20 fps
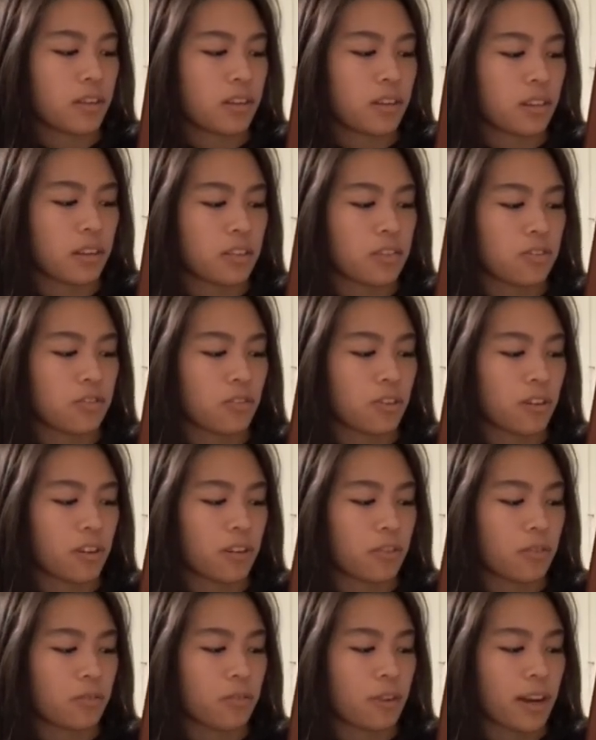Let's draw it
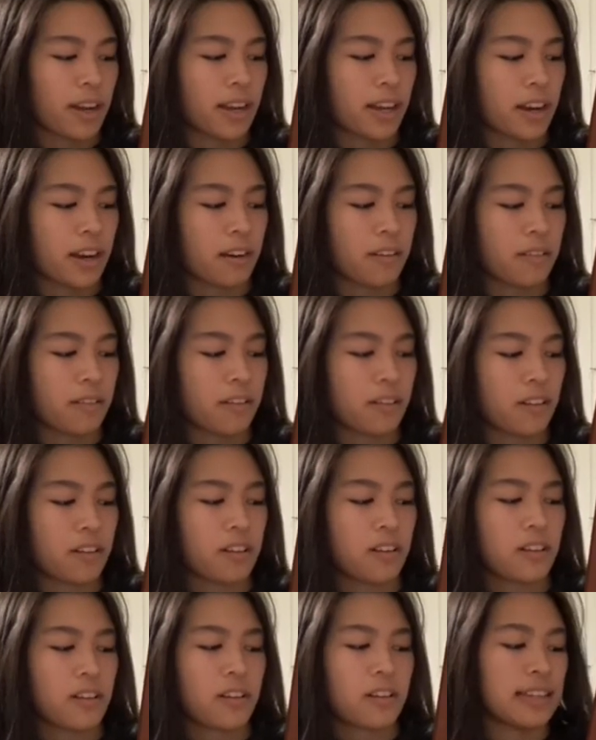right here,
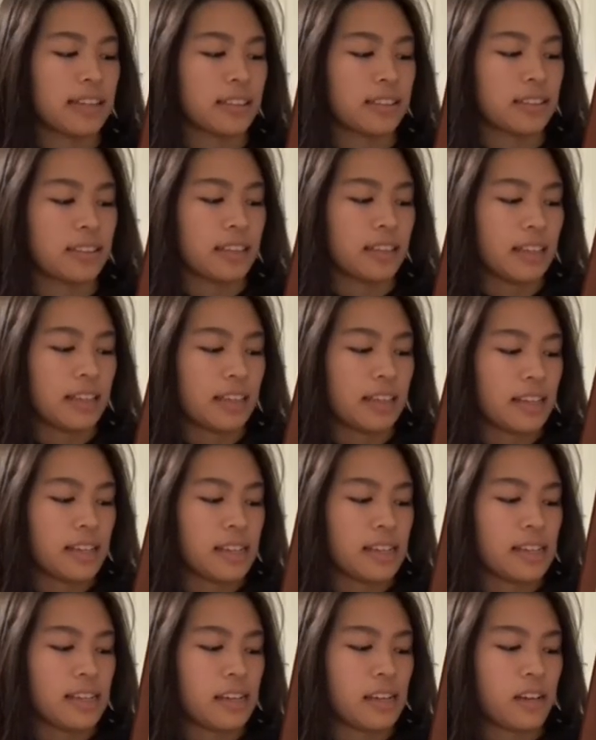is
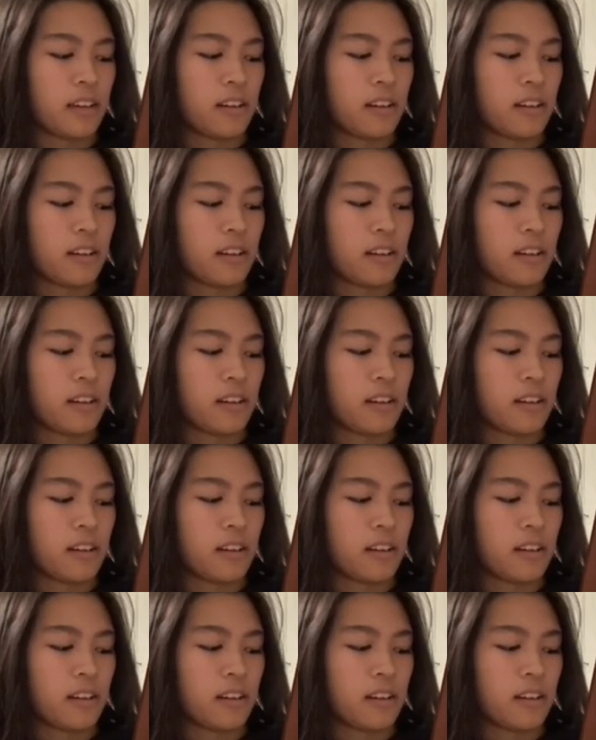E.